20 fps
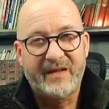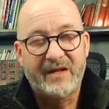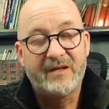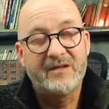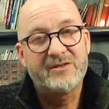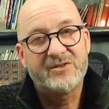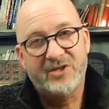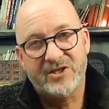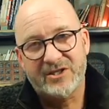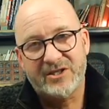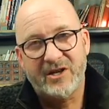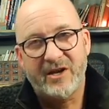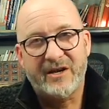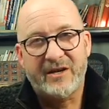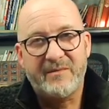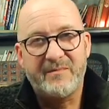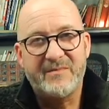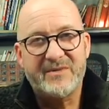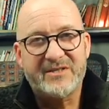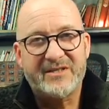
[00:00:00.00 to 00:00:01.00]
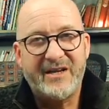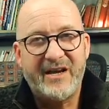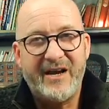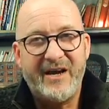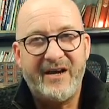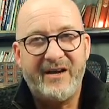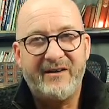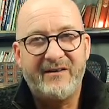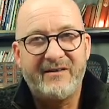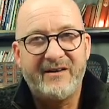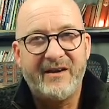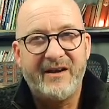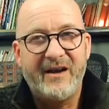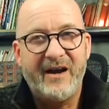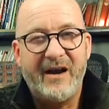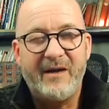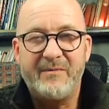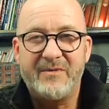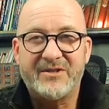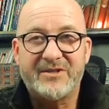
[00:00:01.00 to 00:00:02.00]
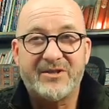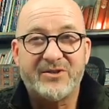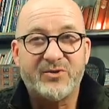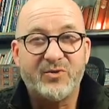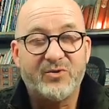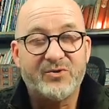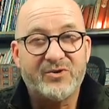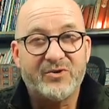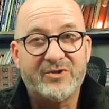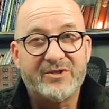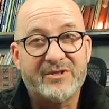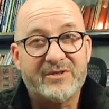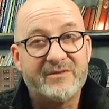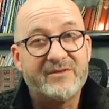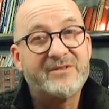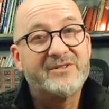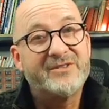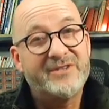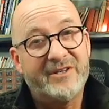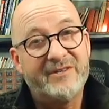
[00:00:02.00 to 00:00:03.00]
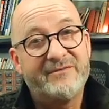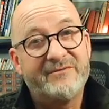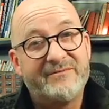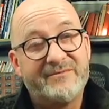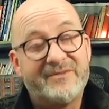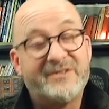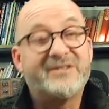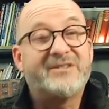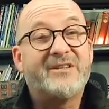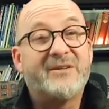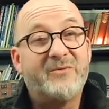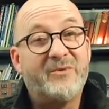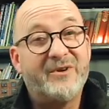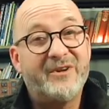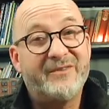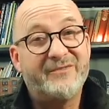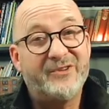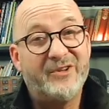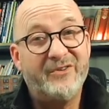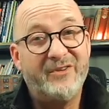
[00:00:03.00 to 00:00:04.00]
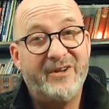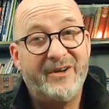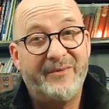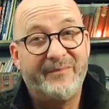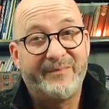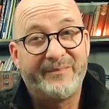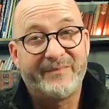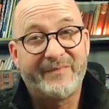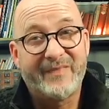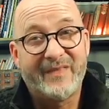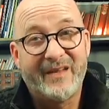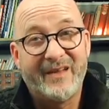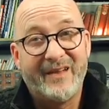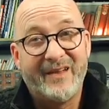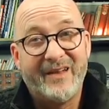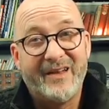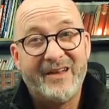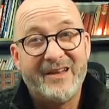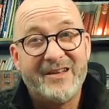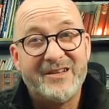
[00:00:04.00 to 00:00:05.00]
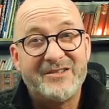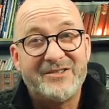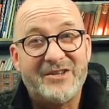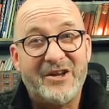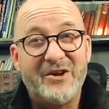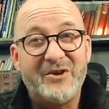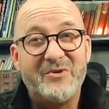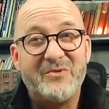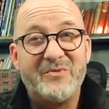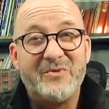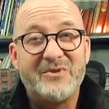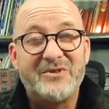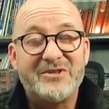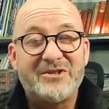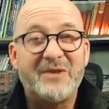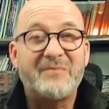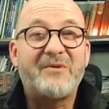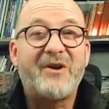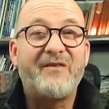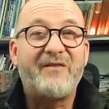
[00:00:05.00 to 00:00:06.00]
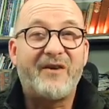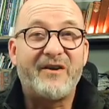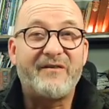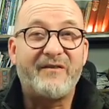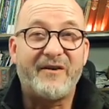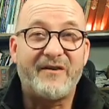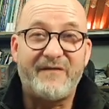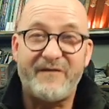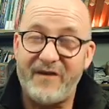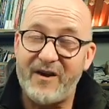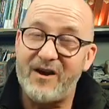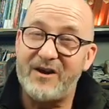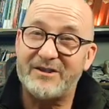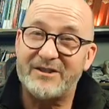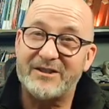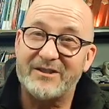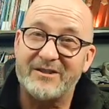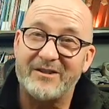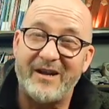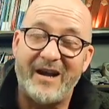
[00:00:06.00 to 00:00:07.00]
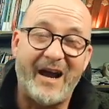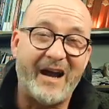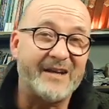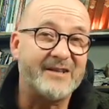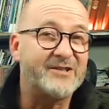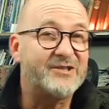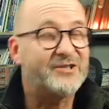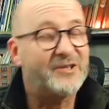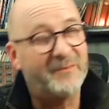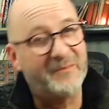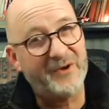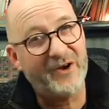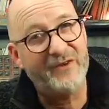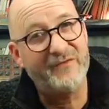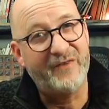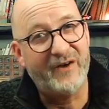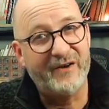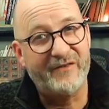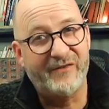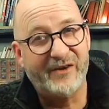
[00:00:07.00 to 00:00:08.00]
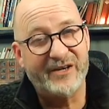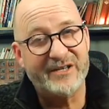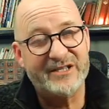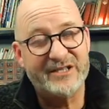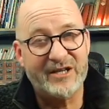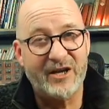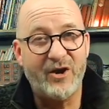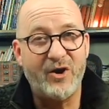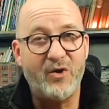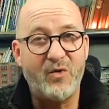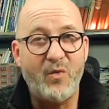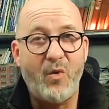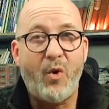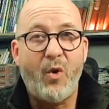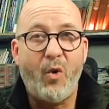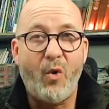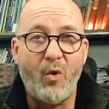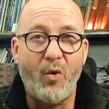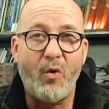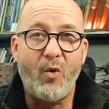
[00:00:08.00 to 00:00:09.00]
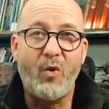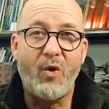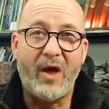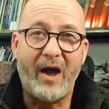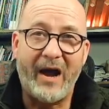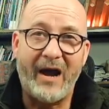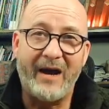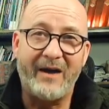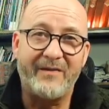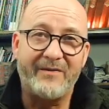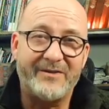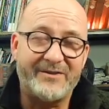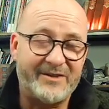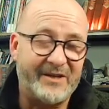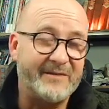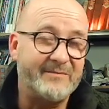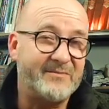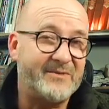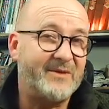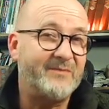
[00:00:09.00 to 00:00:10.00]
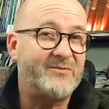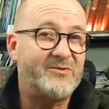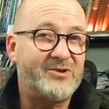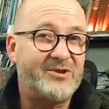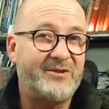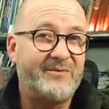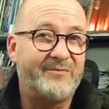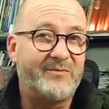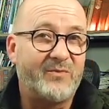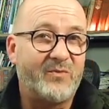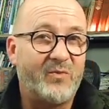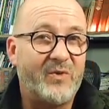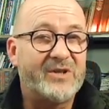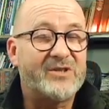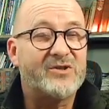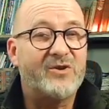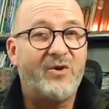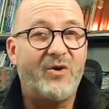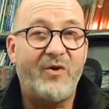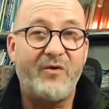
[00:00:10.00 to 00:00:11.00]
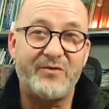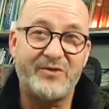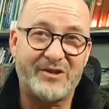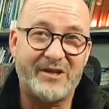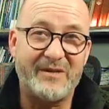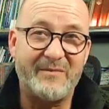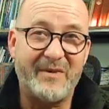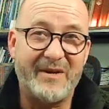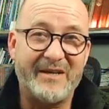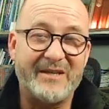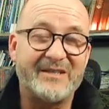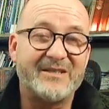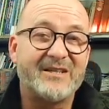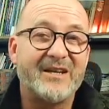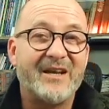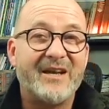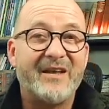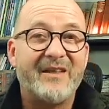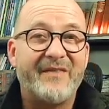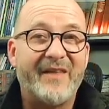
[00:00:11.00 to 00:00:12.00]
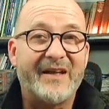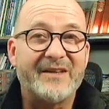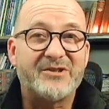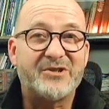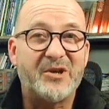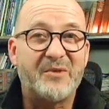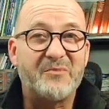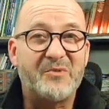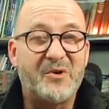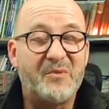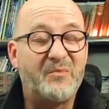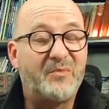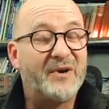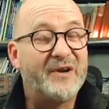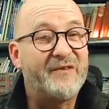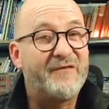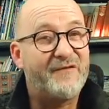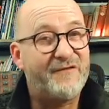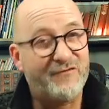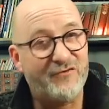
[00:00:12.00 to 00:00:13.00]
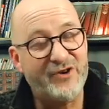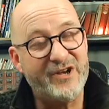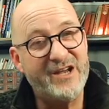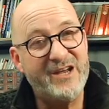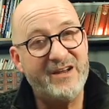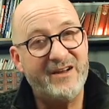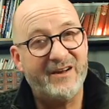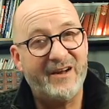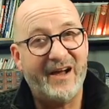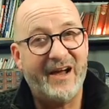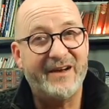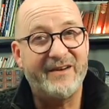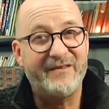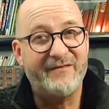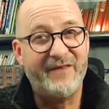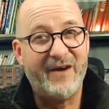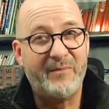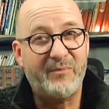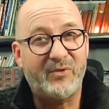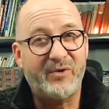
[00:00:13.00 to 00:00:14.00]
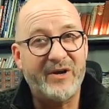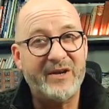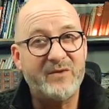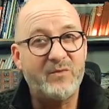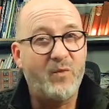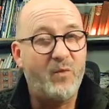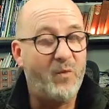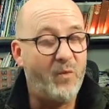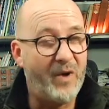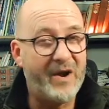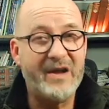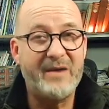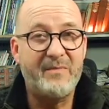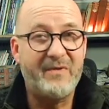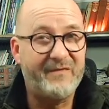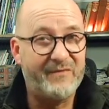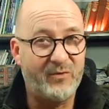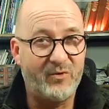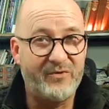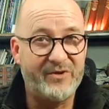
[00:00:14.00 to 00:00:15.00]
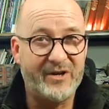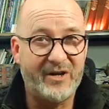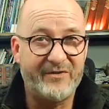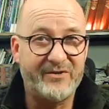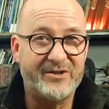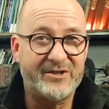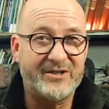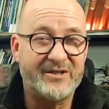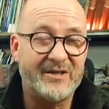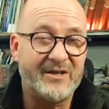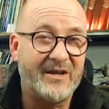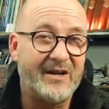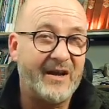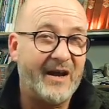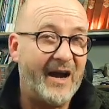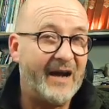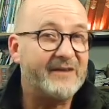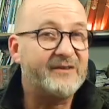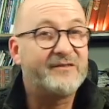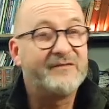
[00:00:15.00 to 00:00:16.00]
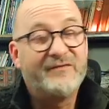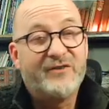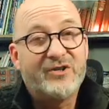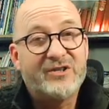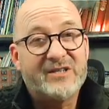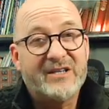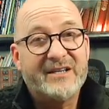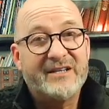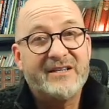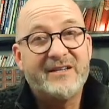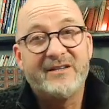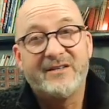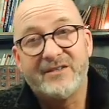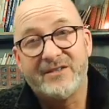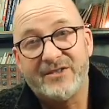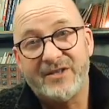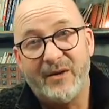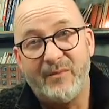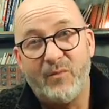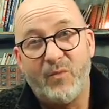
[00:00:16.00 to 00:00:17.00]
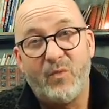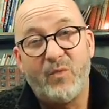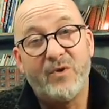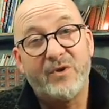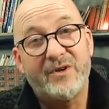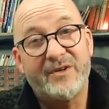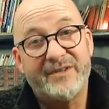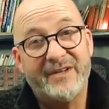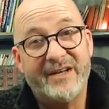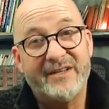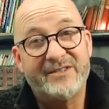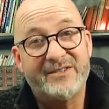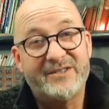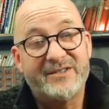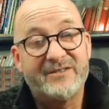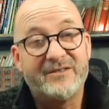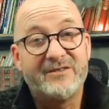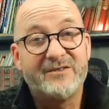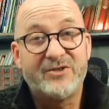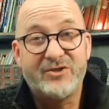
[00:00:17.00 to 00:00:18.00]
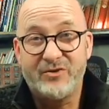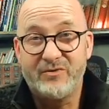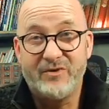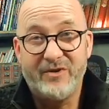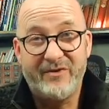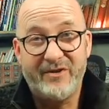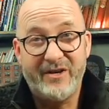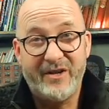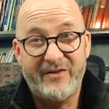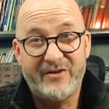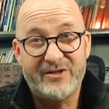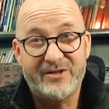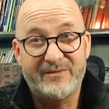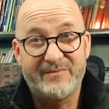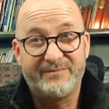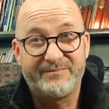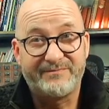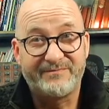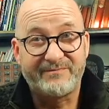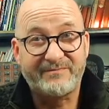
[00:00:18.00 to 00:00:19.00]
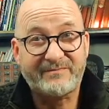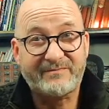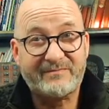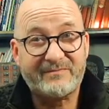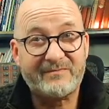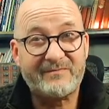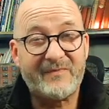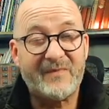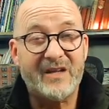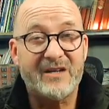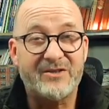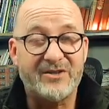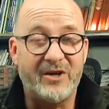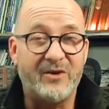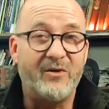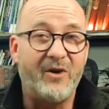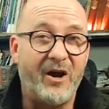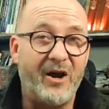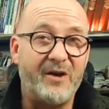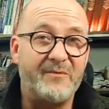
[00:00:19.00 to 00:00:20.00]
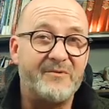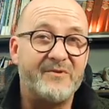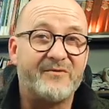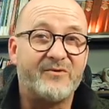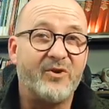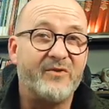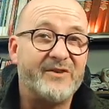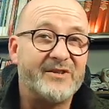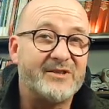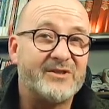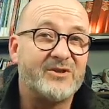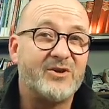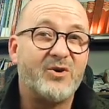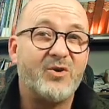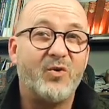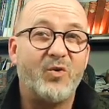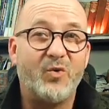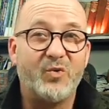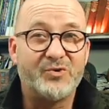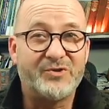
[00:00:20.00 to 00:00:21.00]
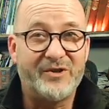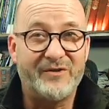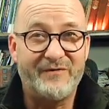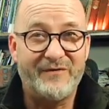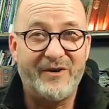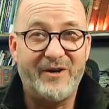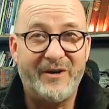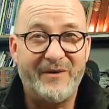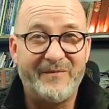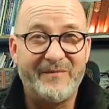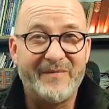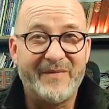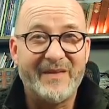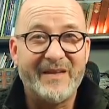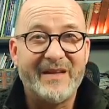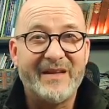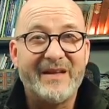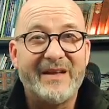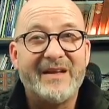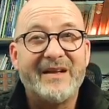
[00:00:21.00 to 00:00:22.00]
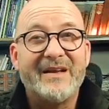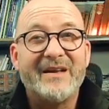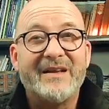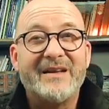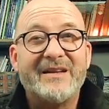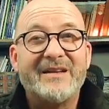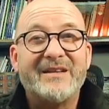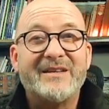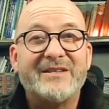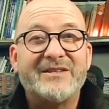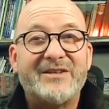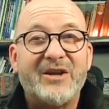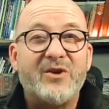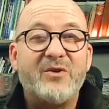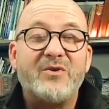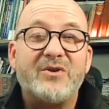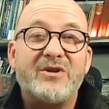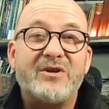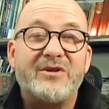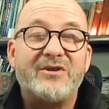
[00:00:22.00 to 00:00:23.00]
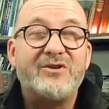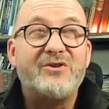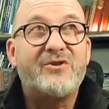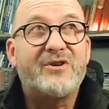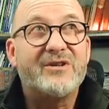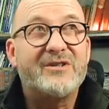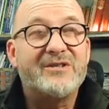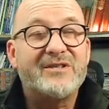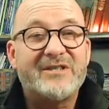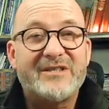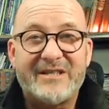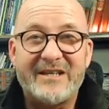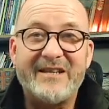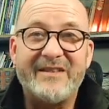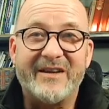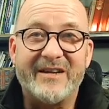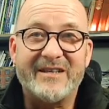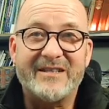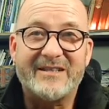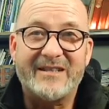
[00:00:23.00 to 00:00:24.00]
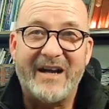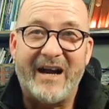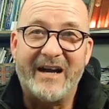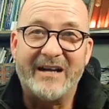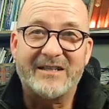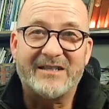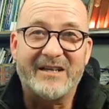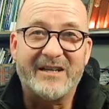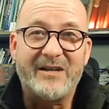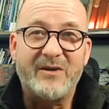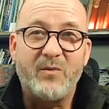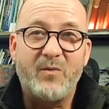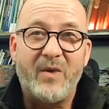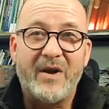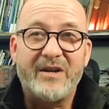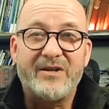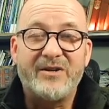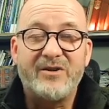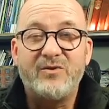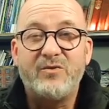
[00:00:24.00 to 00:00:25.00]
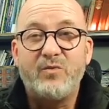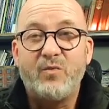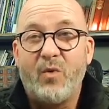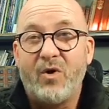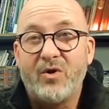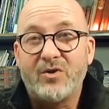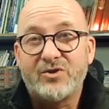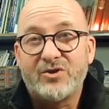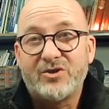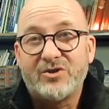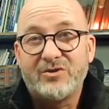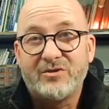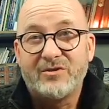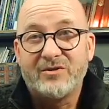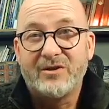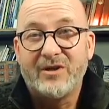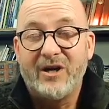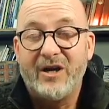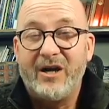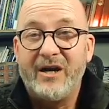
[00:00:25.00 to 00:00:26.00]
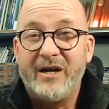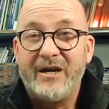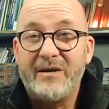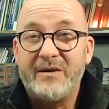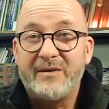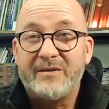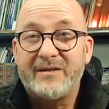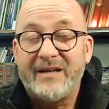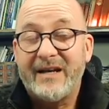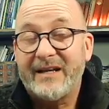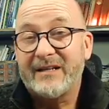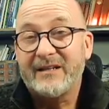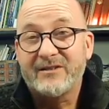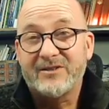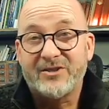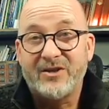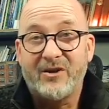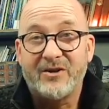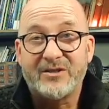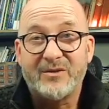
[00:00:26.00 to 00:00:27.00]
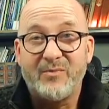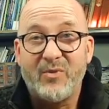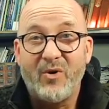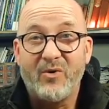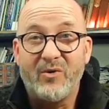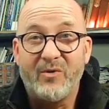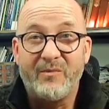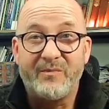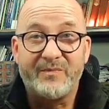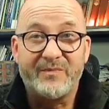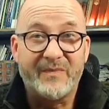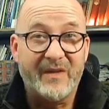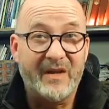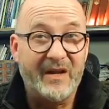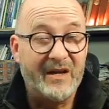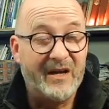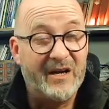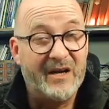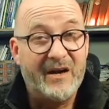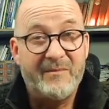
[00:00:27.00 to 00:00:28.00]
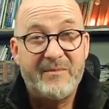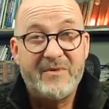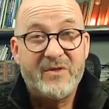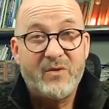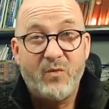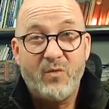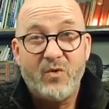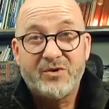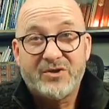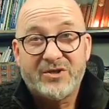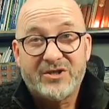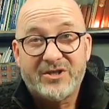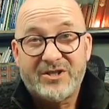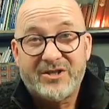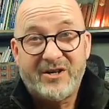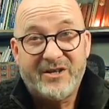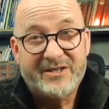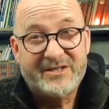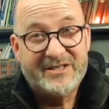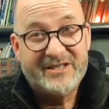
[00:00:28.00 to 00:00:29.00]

just like Mr. Hare and Mr. Tortoise. So do you see what I've done there? So some go very, very fast and some go very, very slow, all at the same temperature, which obviously means that some can break free and evaporate way before the others, and conversely, some will condense sooner than others. So I hope you've got this all so far. So you can see this actually when you watch a kettle start to boil. The water starts to